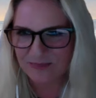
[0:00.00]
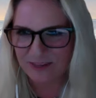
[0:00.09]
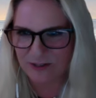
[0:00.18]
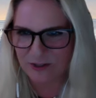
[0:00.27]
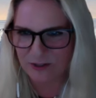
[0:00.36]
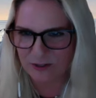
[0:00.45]

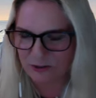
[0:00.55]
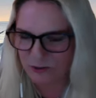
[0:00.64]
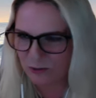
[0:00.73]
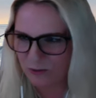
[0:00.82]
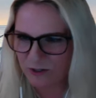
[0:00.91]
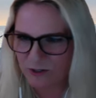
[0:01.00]
actually a
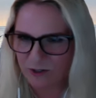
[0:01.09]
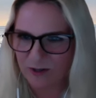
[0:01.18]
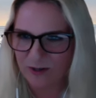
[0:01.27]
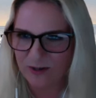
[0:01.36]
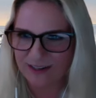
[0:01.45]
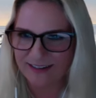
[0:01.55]
jewelry
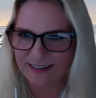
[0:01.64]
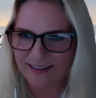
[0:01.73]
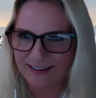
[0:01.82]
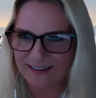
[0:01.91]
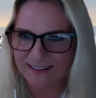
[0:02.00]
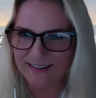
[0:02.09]
show, and I
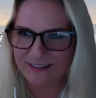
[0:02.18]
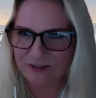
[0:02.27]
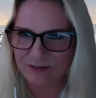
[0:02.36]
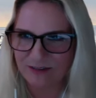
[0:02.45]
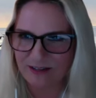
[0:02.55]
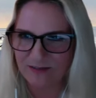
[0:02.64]
had these
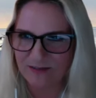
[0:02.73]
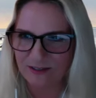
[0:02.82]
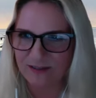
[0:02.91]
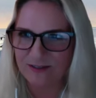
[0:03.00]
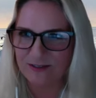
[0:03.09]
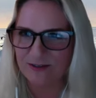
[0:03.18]
Jamaican
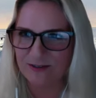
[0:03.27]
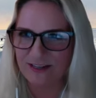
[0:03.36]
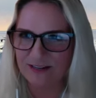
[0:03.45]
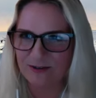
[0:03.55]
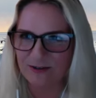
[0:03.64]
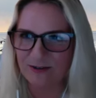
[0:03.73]
fellas do the
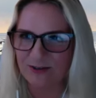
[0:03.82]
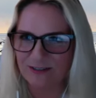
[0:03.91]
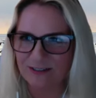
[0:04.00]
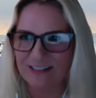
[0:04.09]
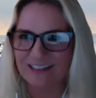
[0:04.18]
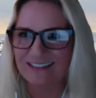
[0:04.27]
intro.
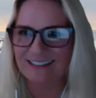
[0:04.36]
You're gonna